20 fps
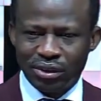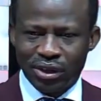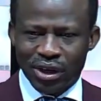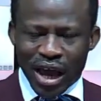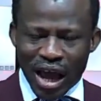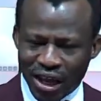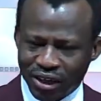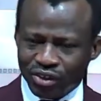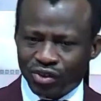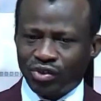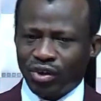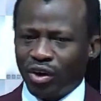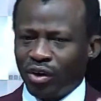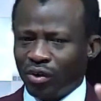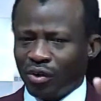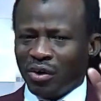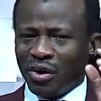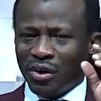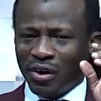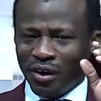And so,
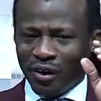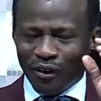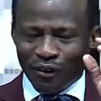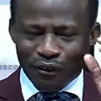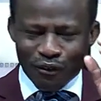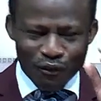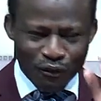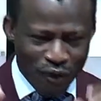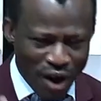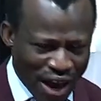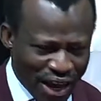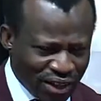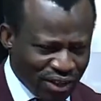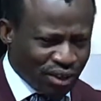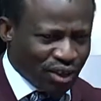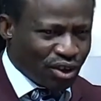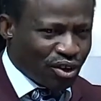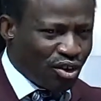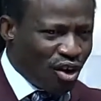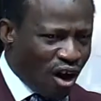
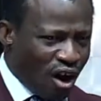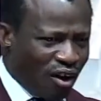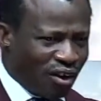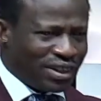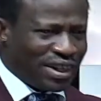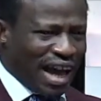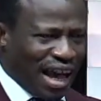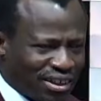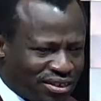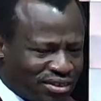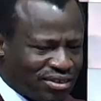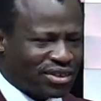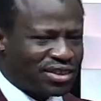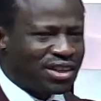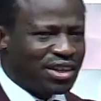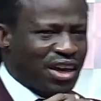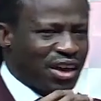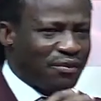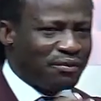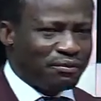when God has
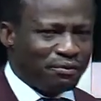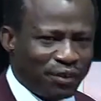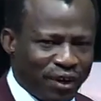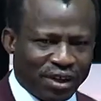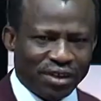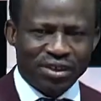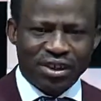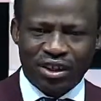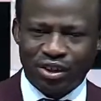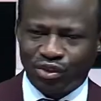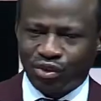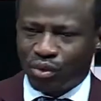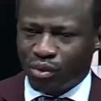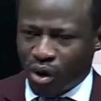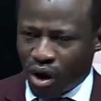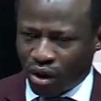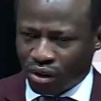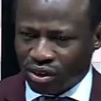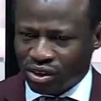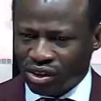given his
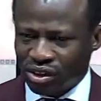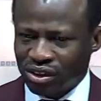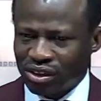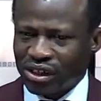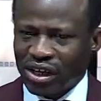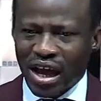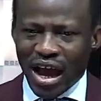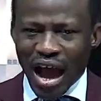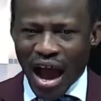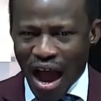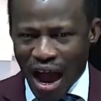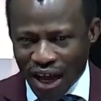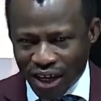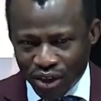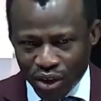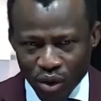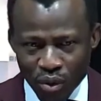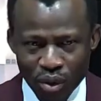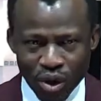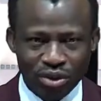word, I
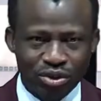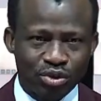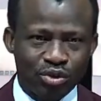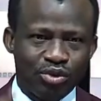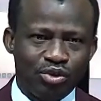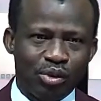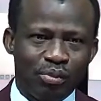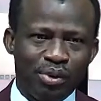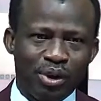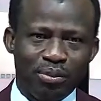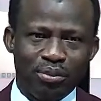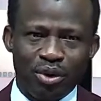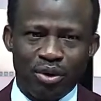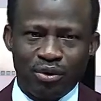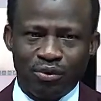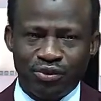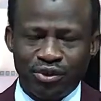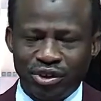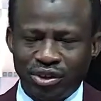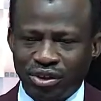don't want you to be
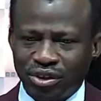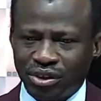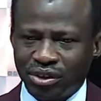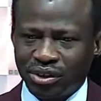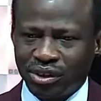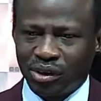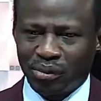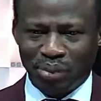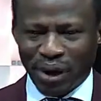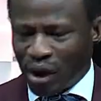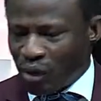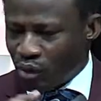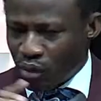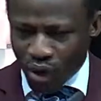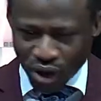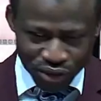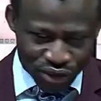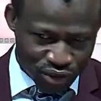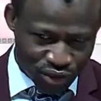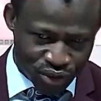moved by
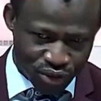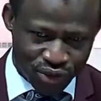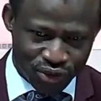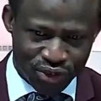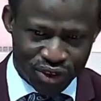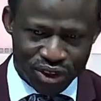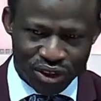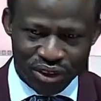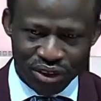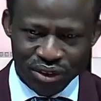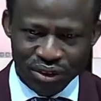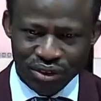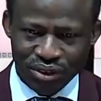what you see.